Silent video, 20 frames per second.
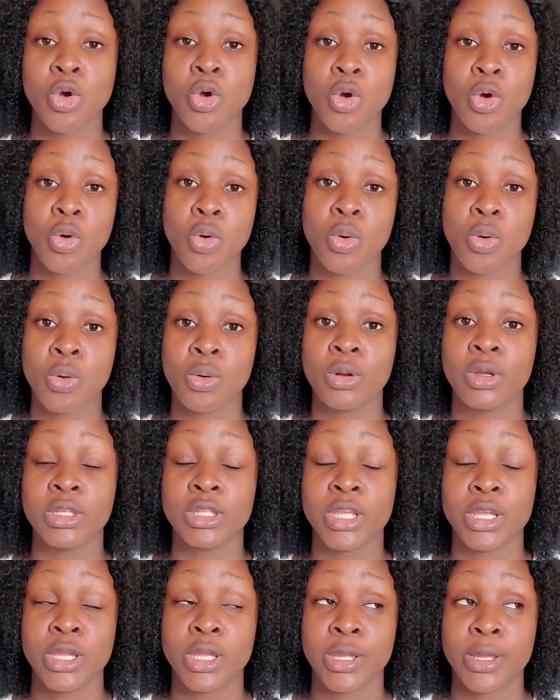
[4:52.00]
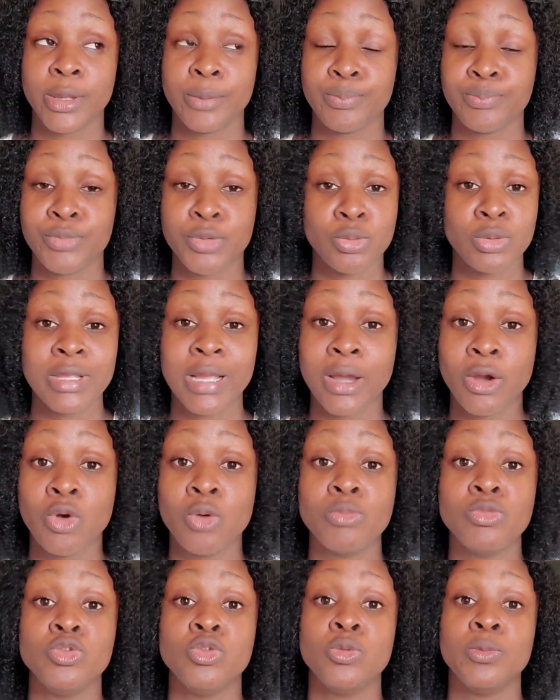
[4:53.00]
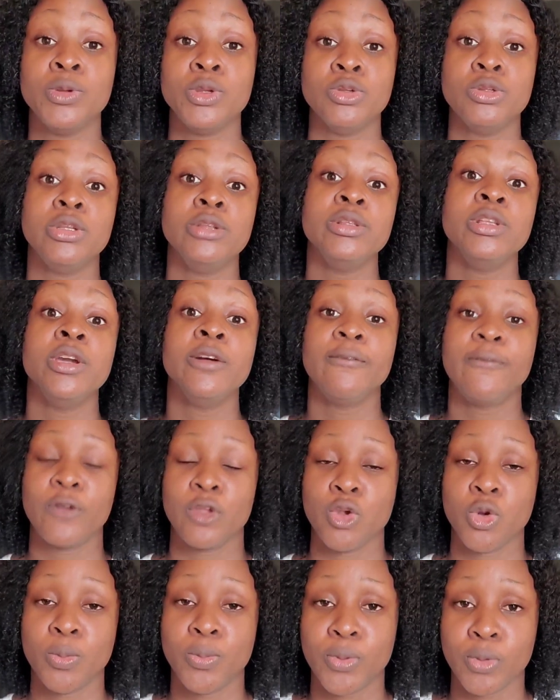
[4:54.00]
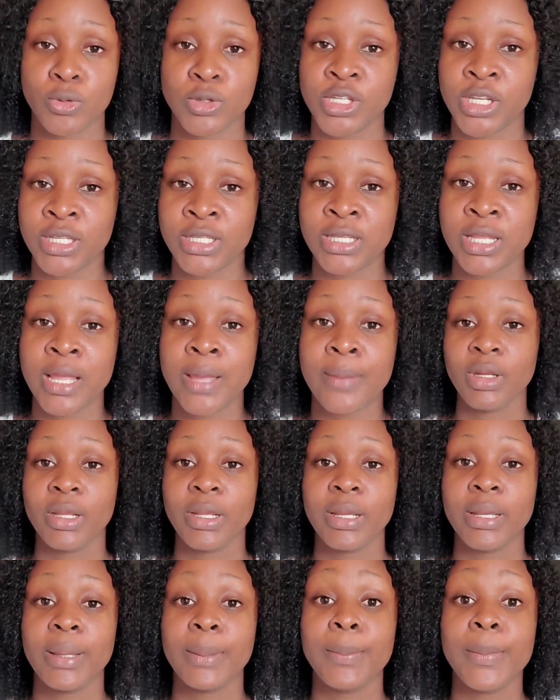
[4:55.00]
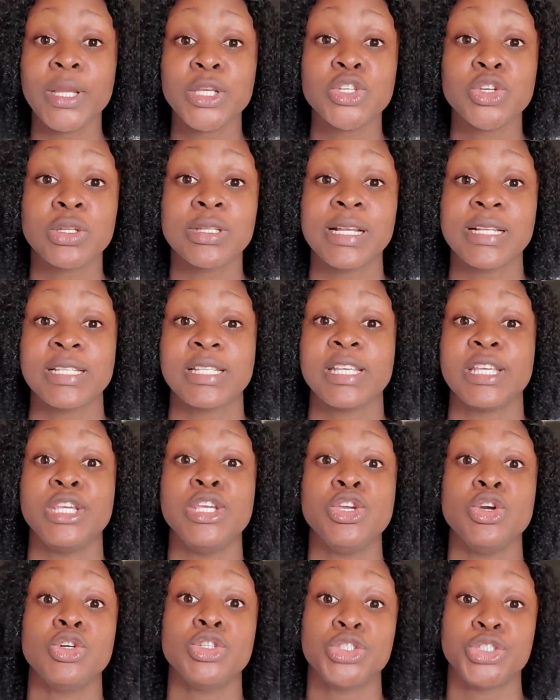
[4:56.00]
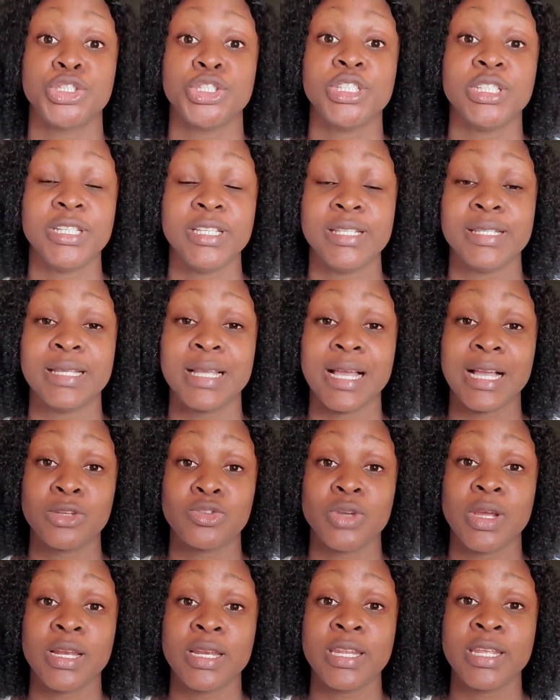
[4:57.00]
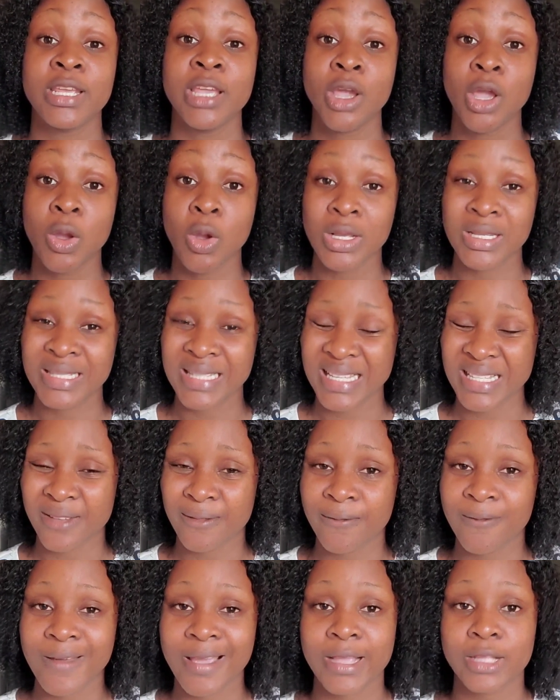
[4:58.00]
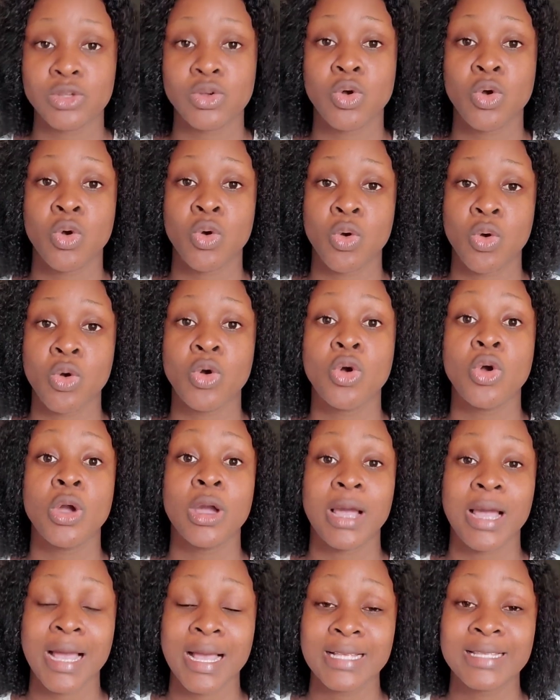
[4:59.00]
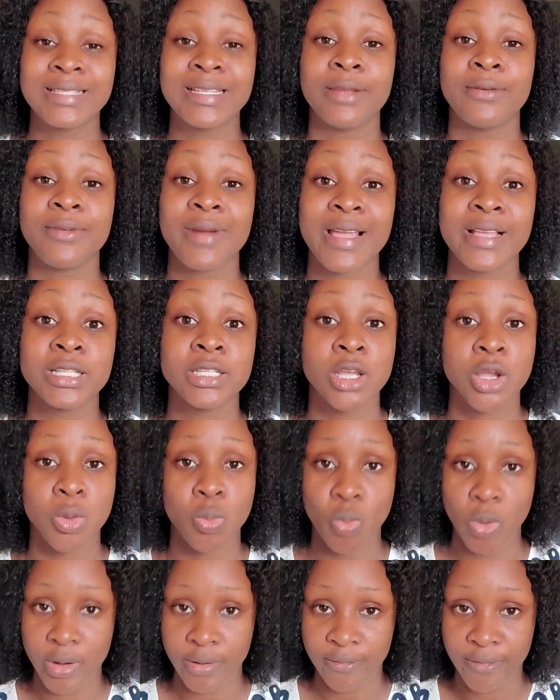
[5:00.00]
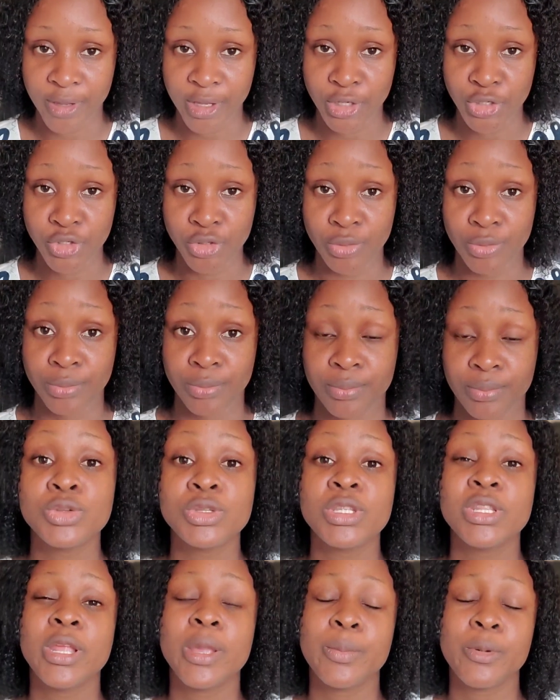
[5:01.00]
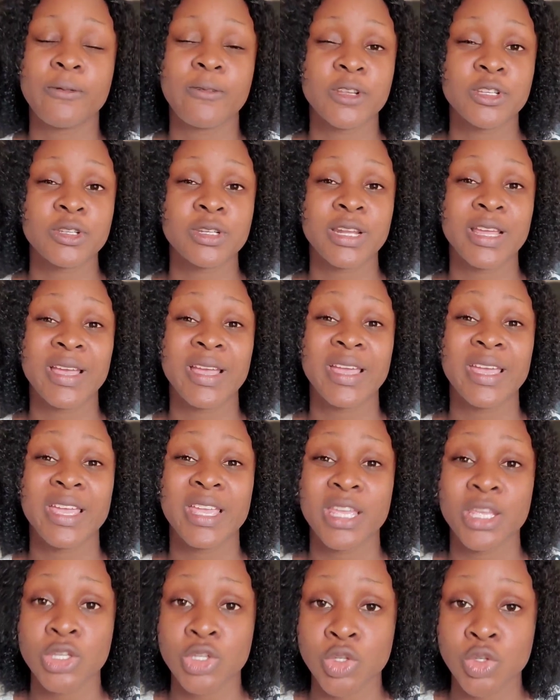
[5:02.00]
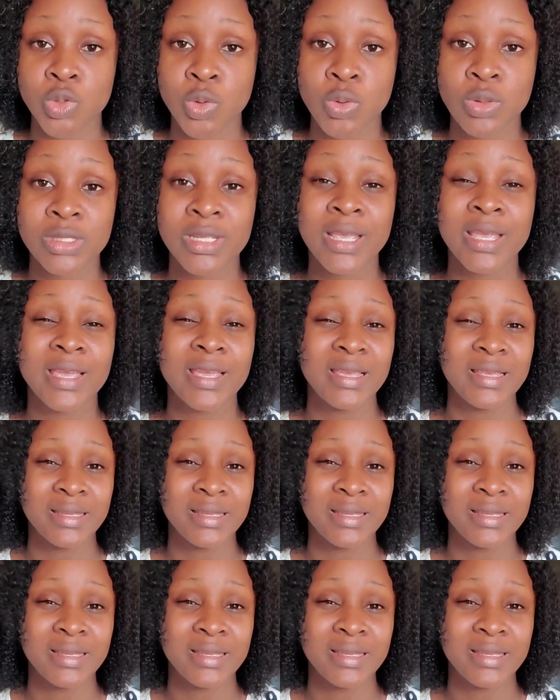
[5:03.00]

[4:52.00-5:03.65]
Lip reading: or the builder whom you'll be using for your project. Make sure that he or she is actually certified or has the right qualification. Using a professional ensures a